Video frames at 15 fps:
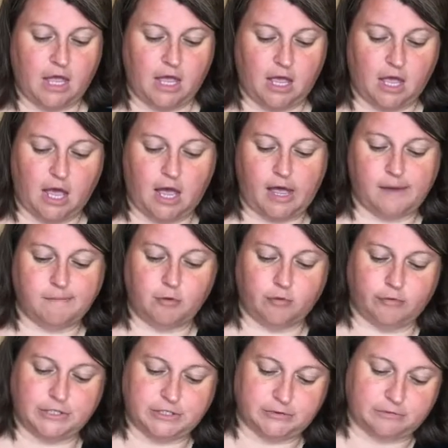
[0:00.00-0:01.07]
I'm
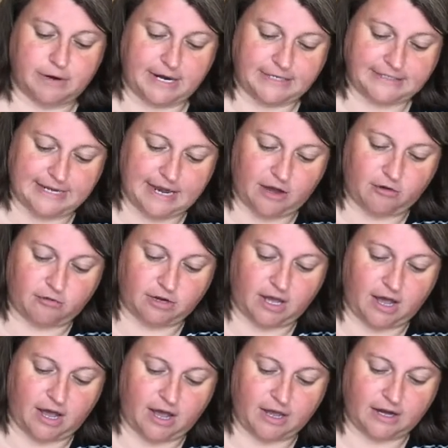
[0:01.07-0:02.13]
going to write down,
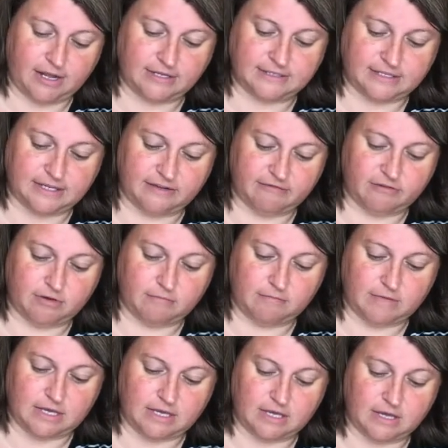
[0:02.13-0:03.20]
God has given
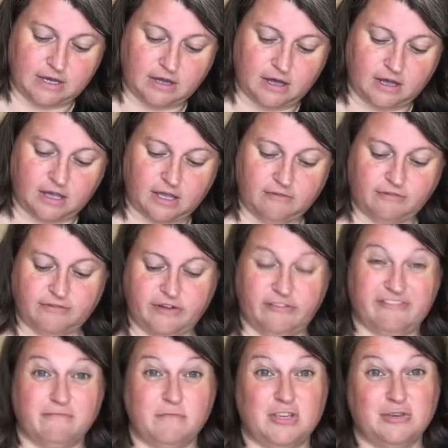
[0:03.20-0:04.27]
me a gift
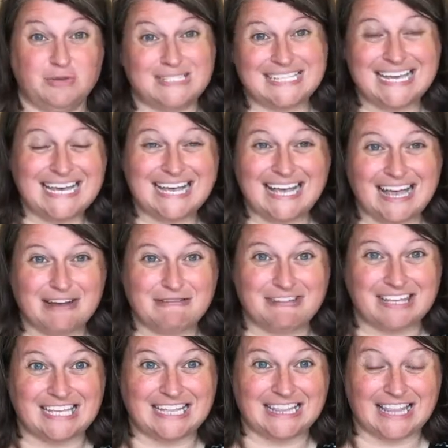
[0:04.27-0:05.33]
of music. I
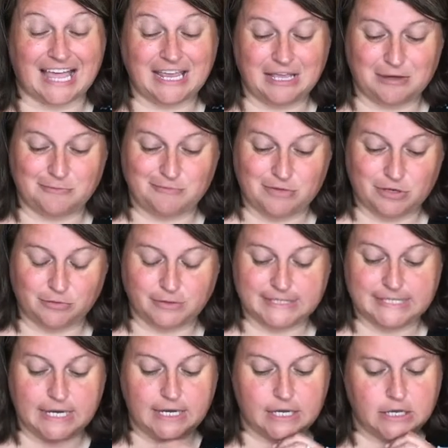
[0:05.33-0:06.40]
really like
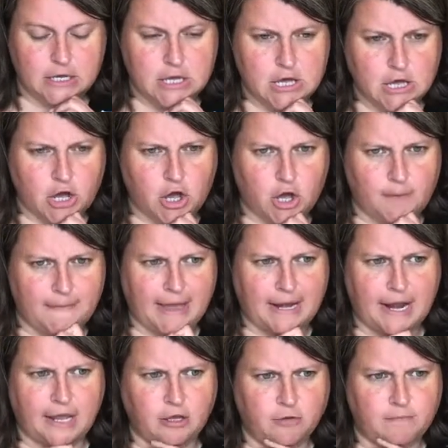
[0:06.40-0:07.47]
music. And
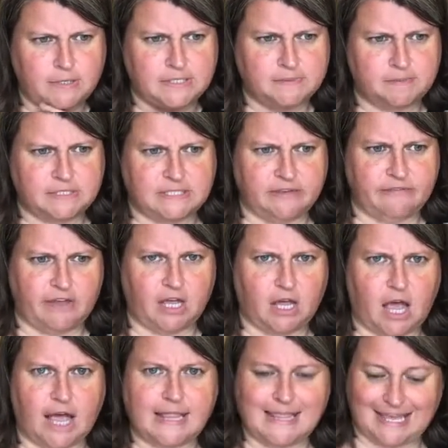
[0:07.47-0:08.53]
I could be specific.
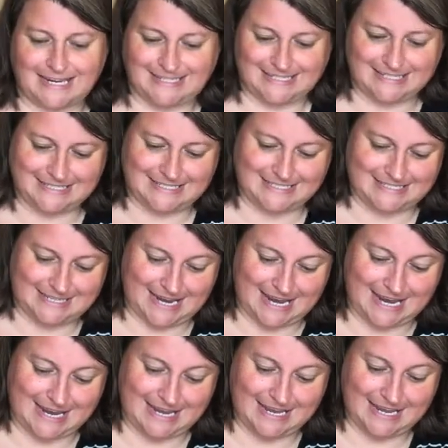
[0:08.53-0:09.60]
I like to
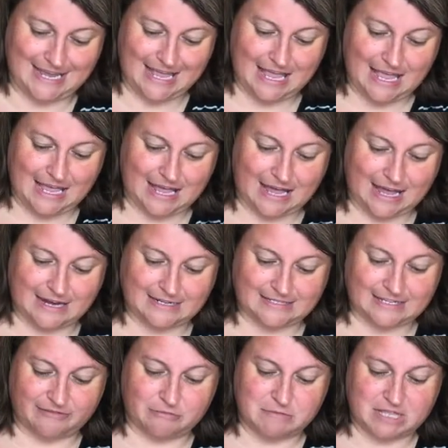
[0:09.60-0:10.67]
sing. God has
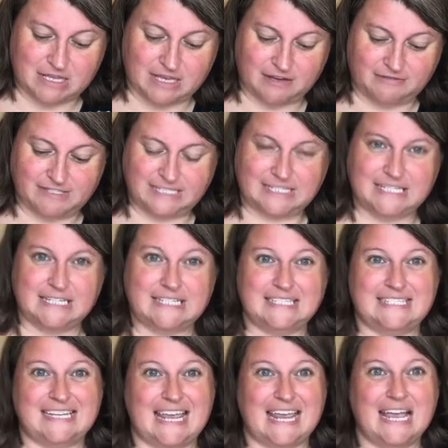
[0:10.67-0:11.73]
given me the gift to
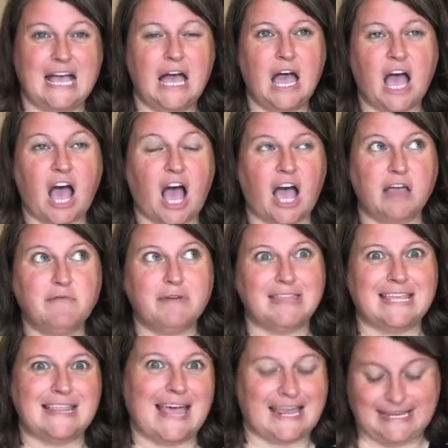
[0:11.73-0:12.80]
sing. I
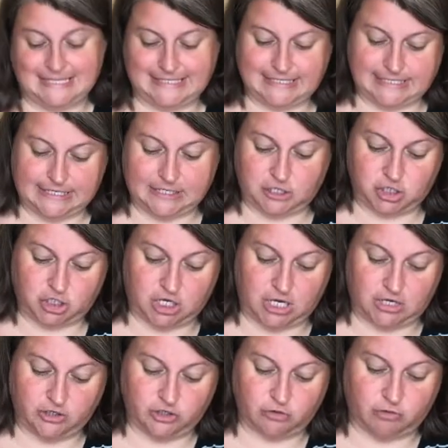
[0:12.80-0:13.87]
really like
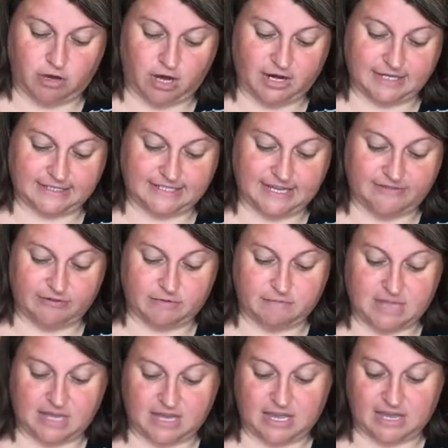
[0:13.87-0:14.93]
teaching. So God has given
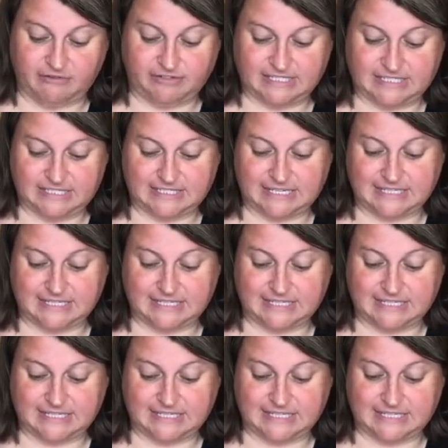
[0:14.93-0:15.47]
me a gift to